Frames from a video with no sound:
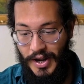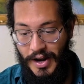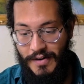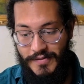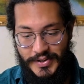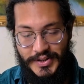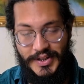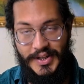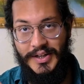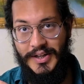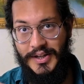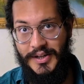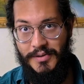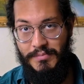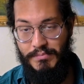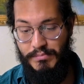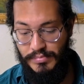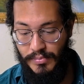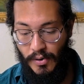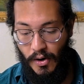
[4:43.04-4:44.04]
everything
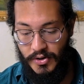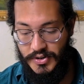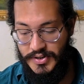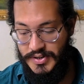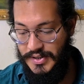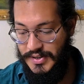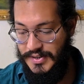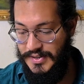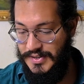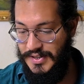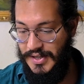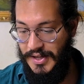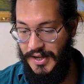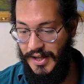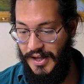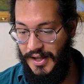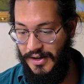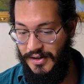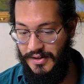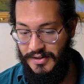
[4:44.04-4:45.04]
in boxes
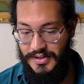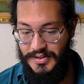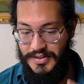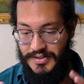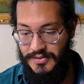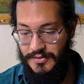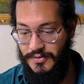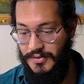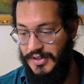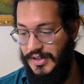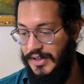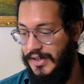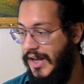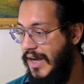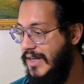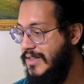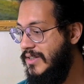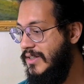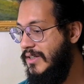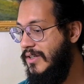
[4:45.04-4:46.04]
and it's really
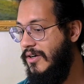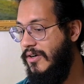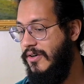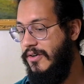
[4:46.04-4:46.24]
nicely